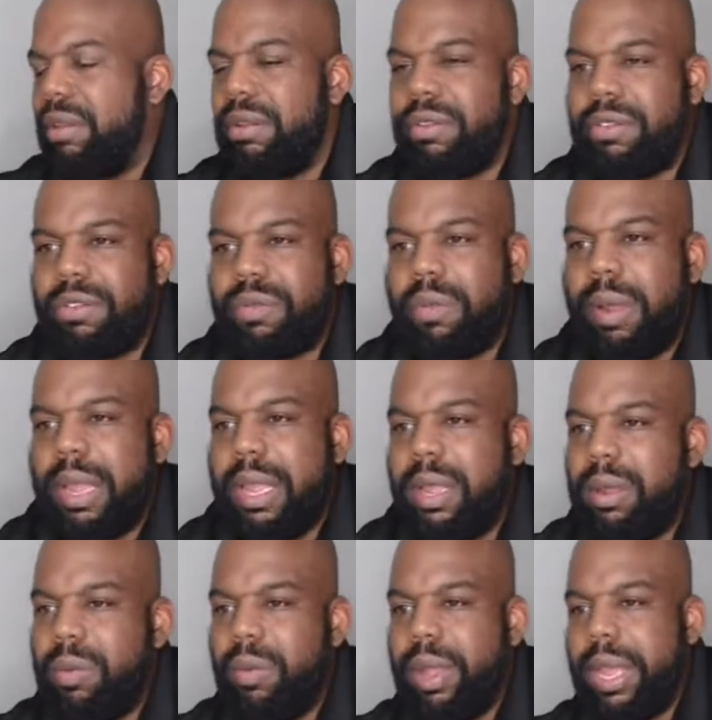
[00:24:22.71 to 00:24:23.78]
It's way
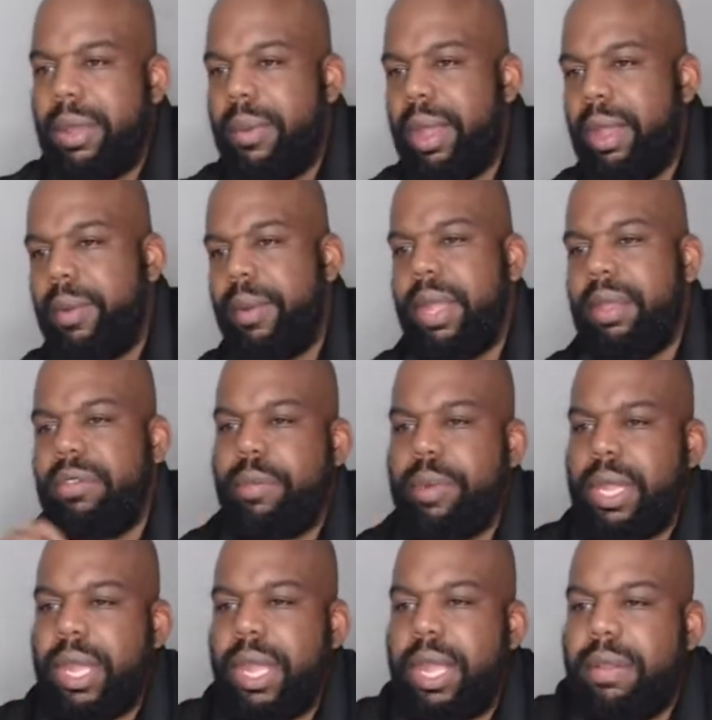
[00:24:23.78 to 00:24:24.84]
too
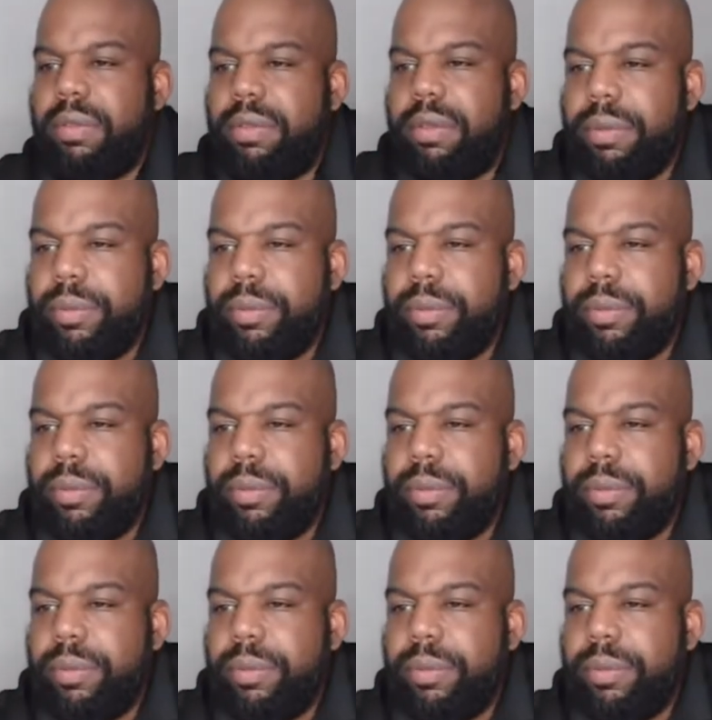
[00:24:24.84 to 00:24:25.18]
many ads.